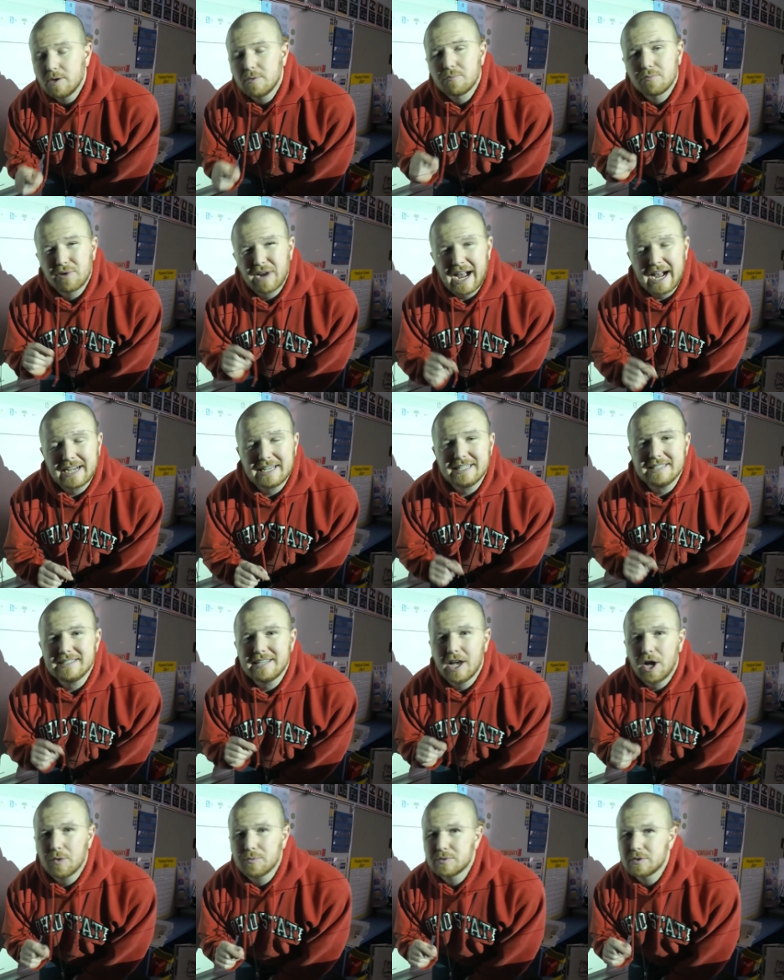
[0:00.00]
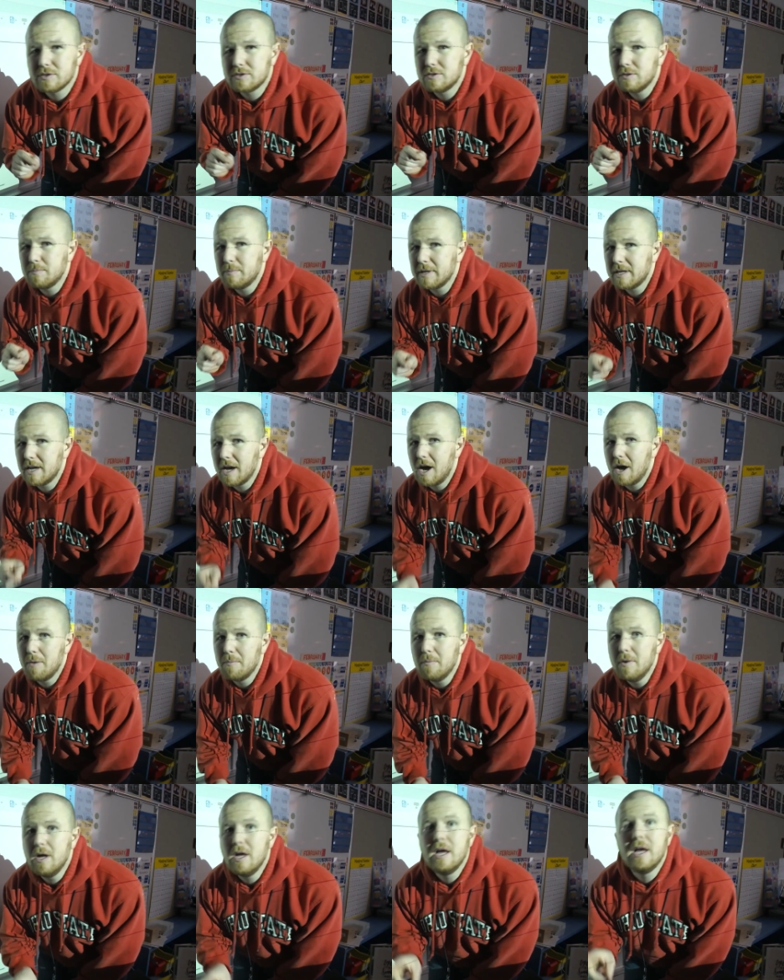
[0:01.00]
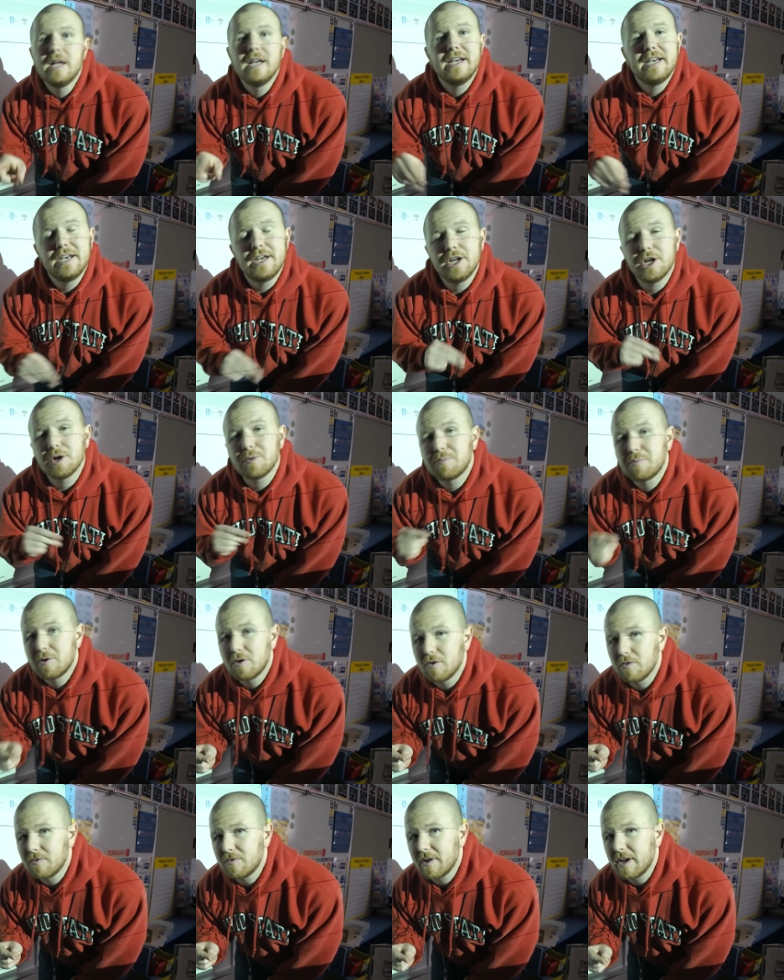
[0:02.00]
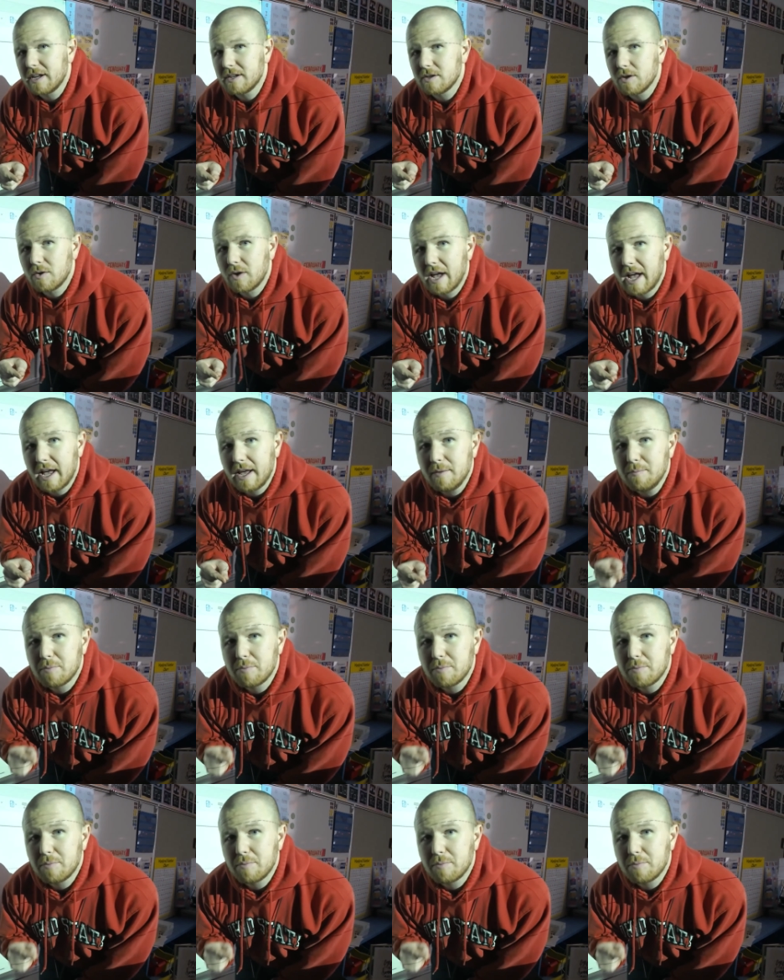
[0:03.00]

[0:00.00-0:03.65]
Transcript: Practice helps us to become near perfect, okay?